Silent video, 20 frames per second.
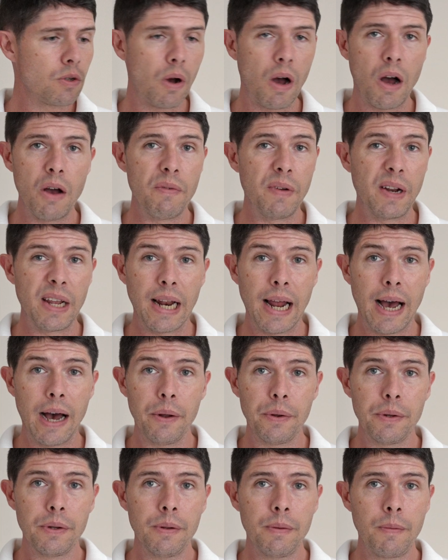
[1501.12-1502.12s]
not overly
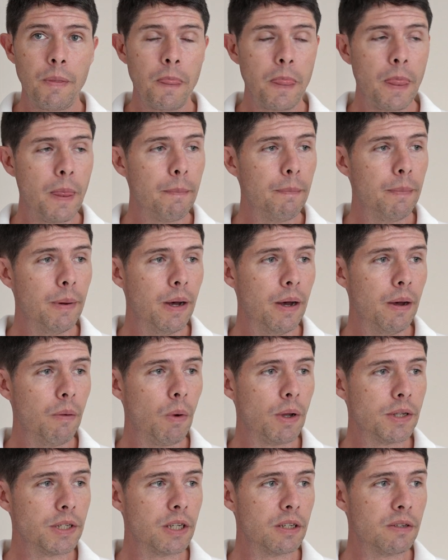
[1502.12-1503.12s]
loud, but
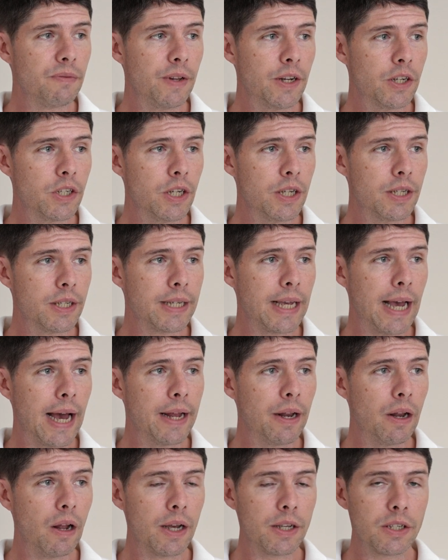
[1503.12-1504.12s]
once it's finished its
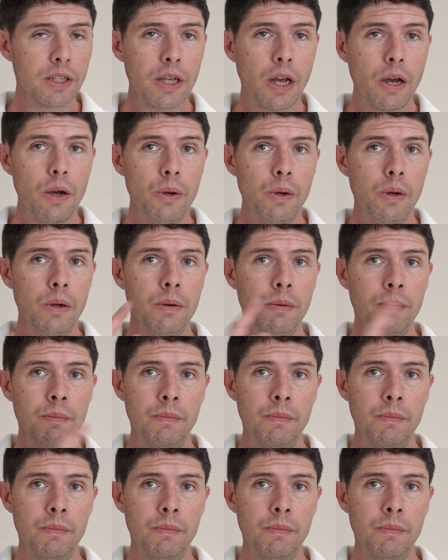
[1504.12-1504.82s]
scan like so,